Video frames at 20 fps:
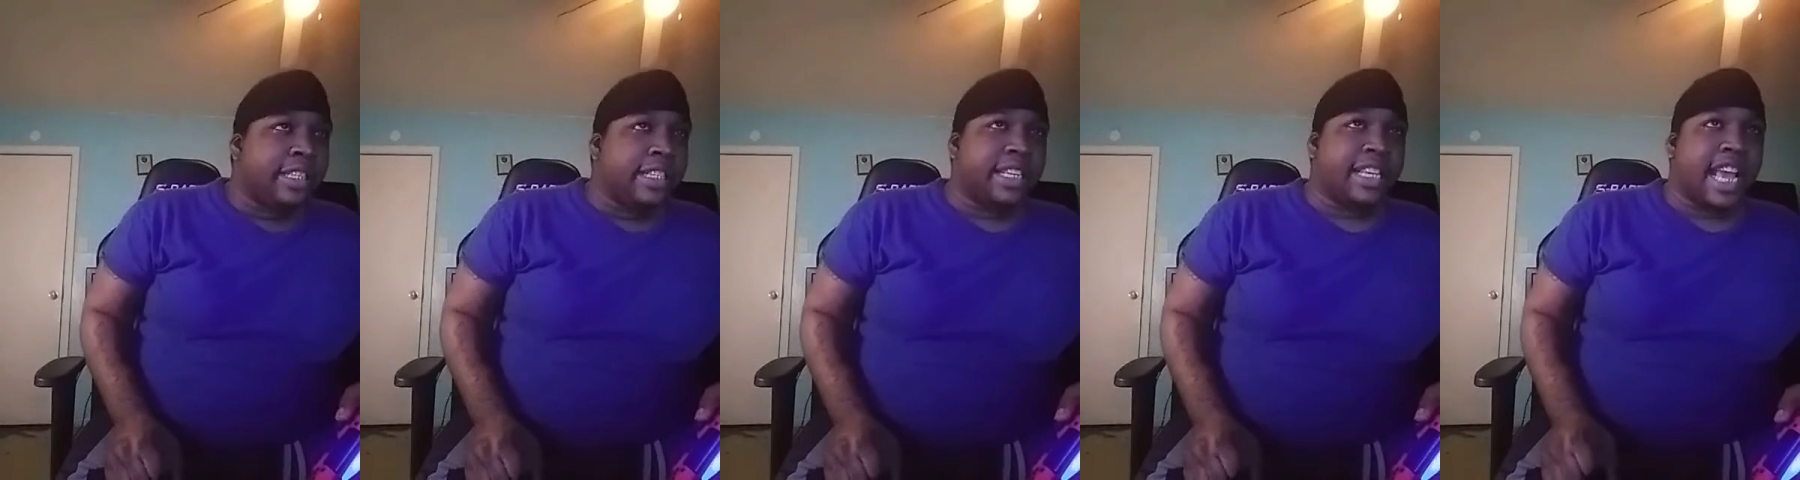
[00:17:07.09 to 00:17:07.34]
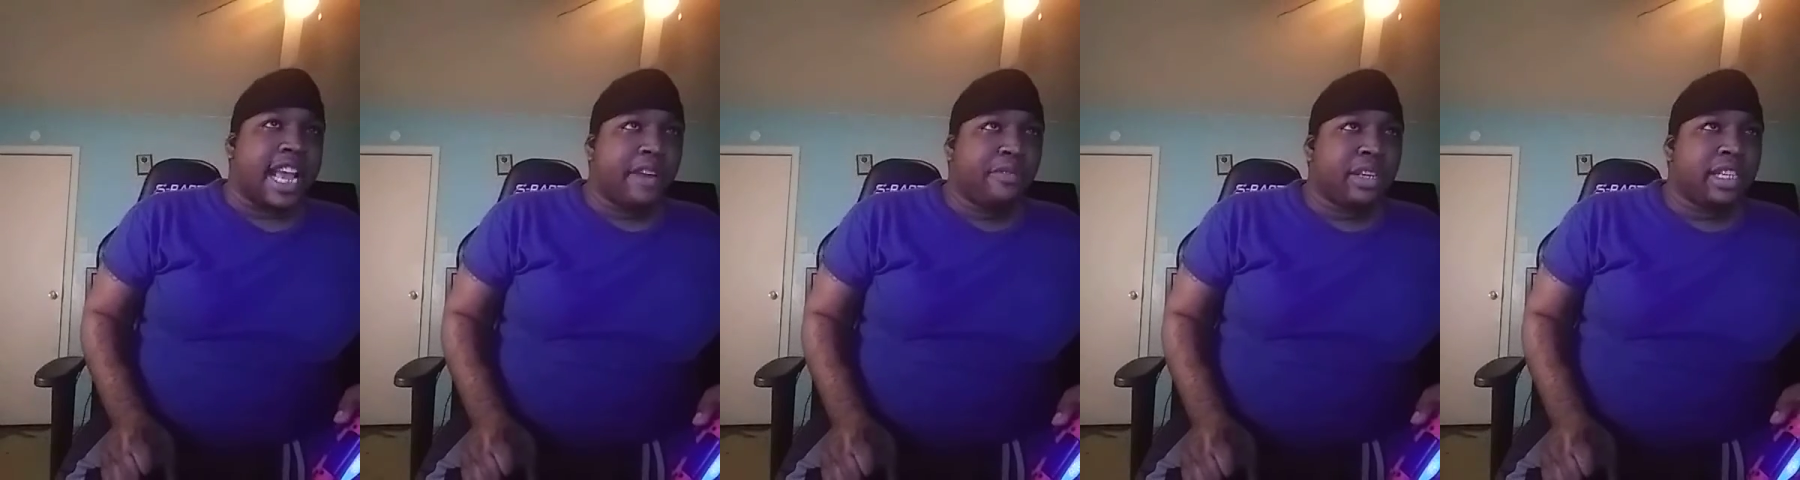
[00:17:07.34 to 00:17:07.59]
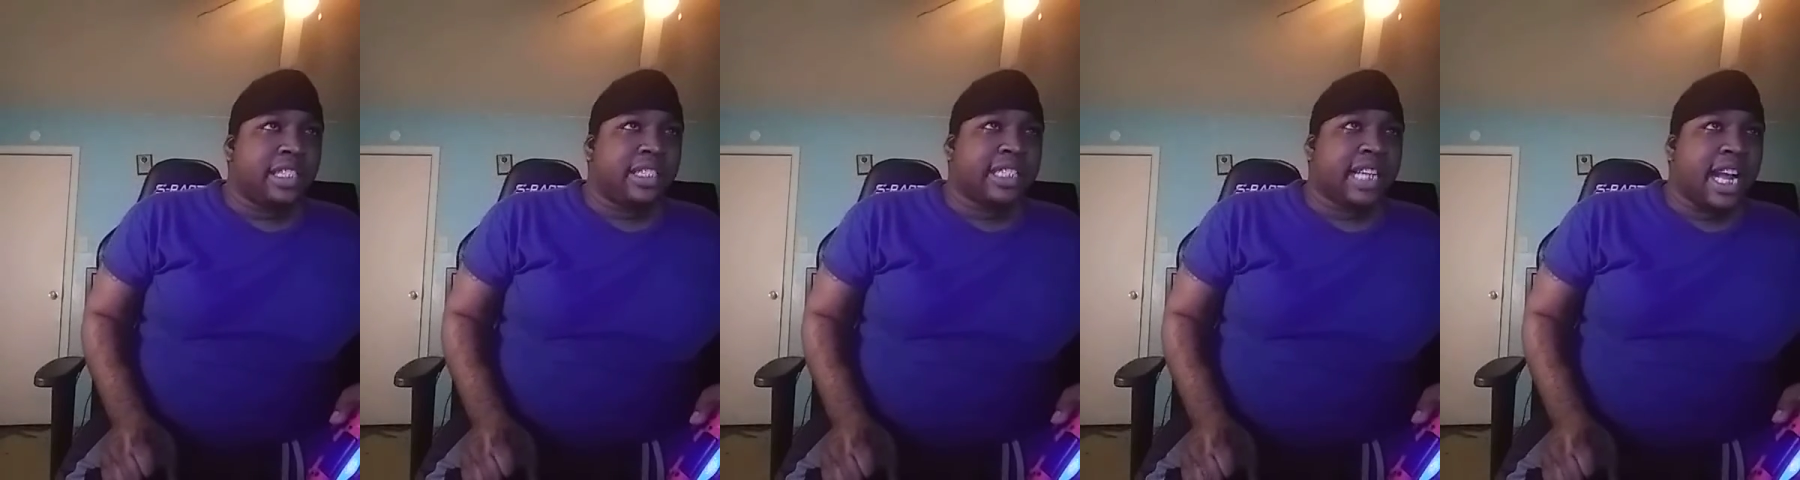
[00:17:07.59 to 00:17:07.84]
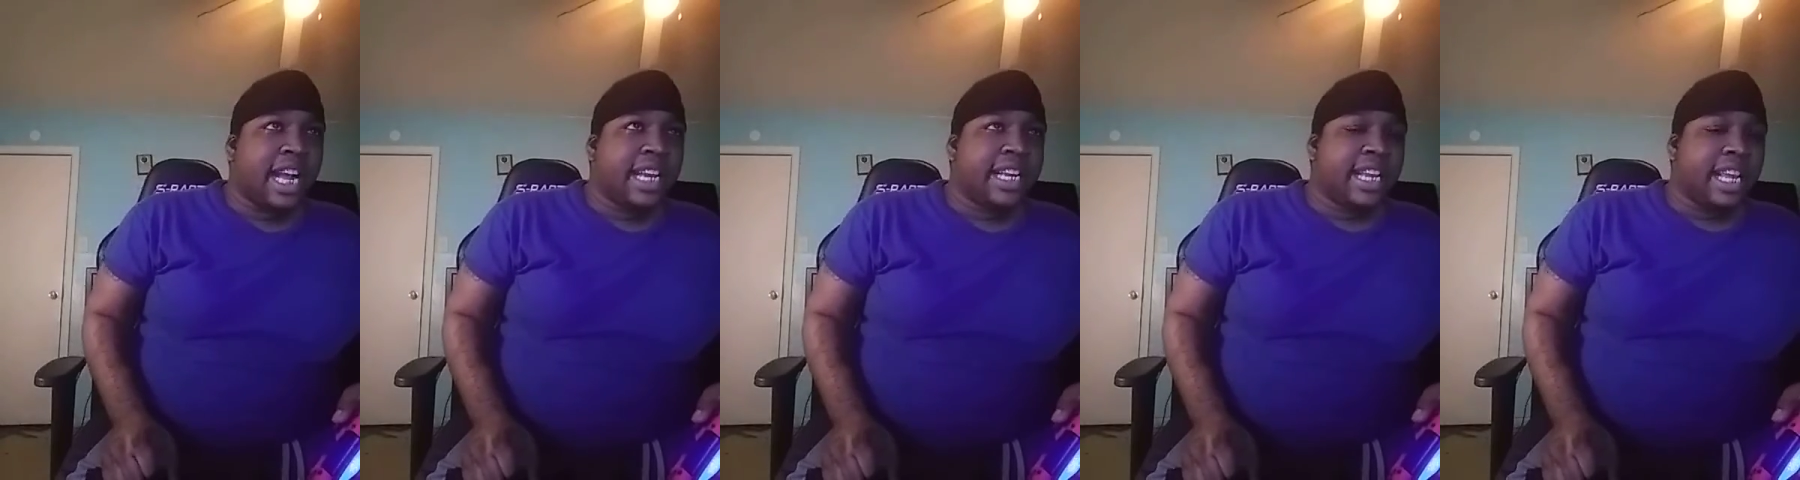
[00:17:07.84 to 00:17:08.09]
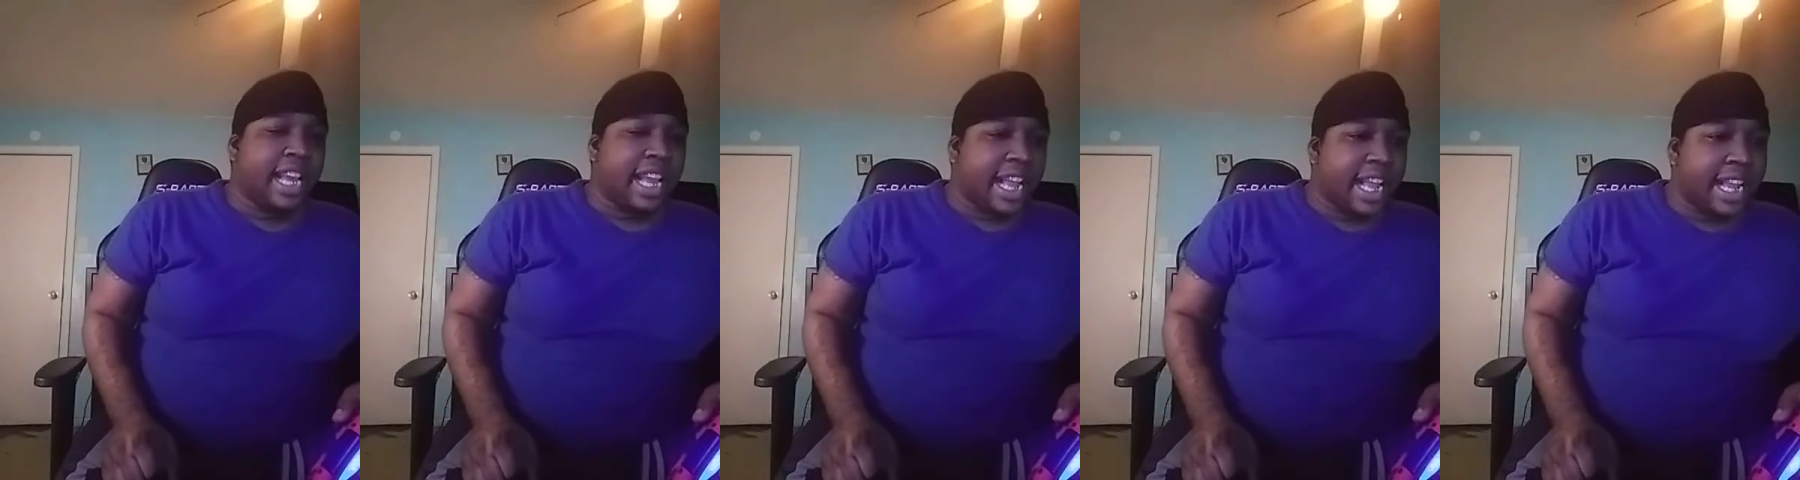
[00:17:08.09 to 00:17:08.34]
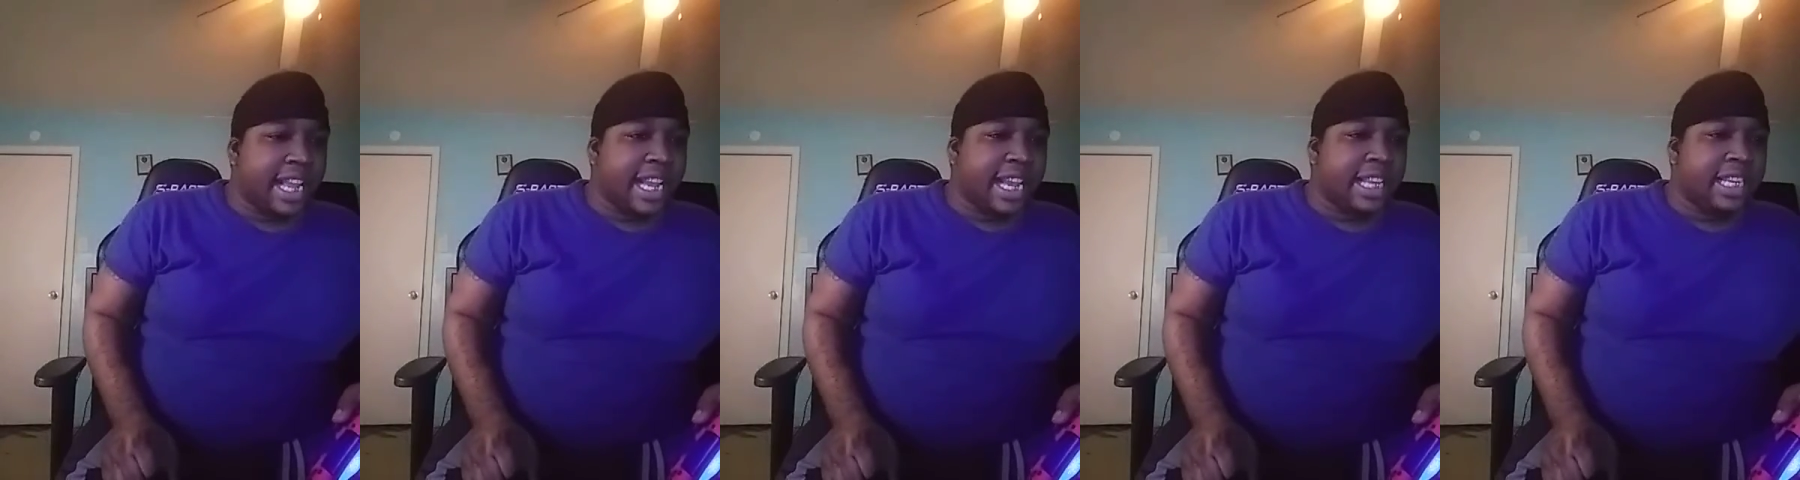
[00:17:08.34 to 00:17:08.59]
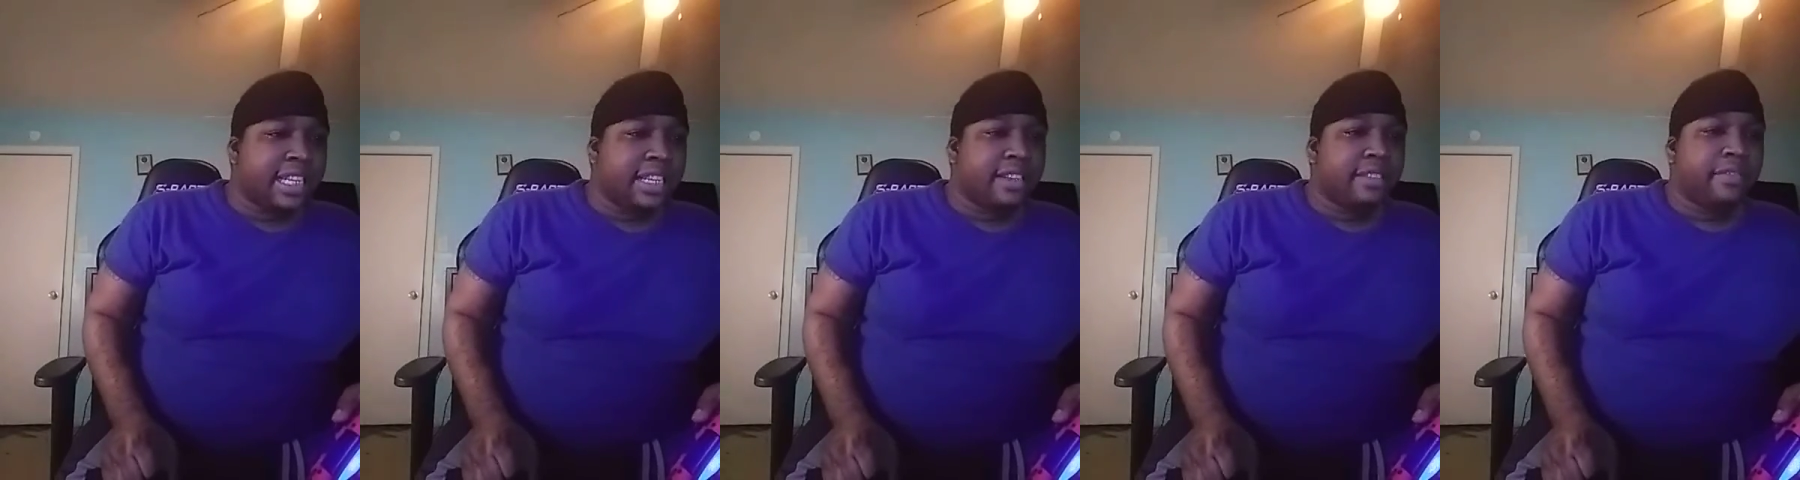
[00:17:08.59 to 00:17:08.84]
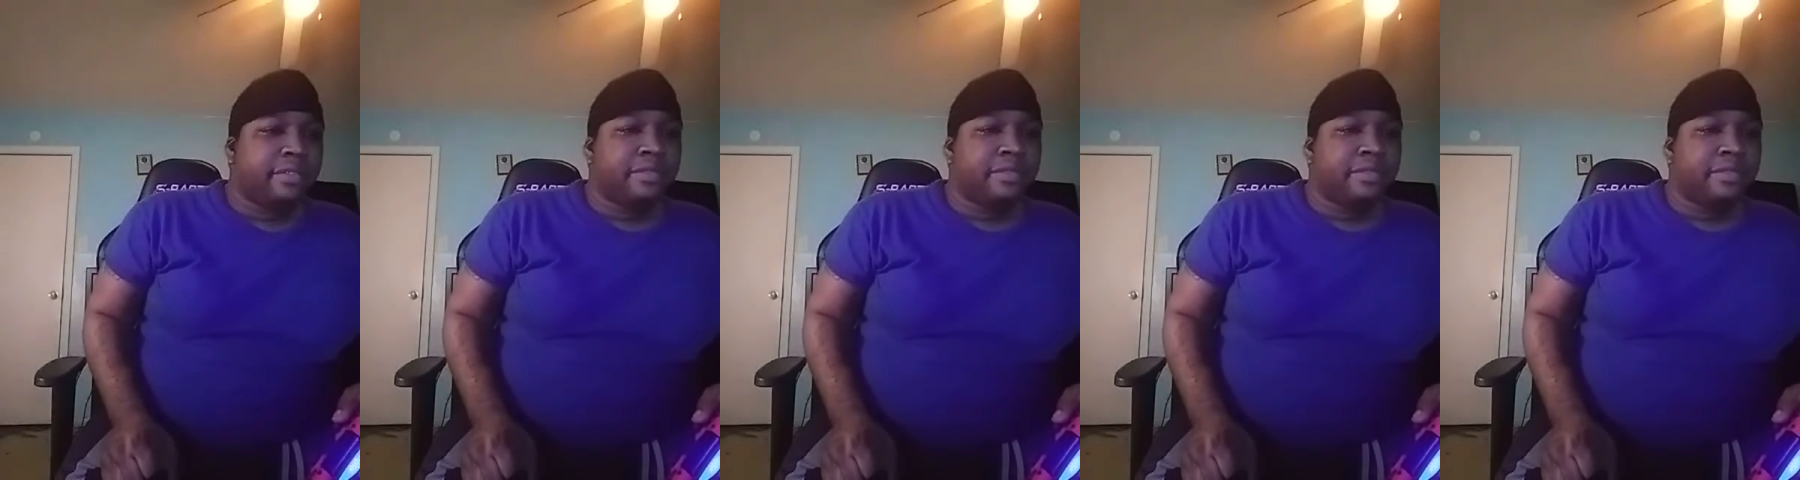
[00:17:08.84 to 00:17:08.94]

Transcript: The game-winning shot and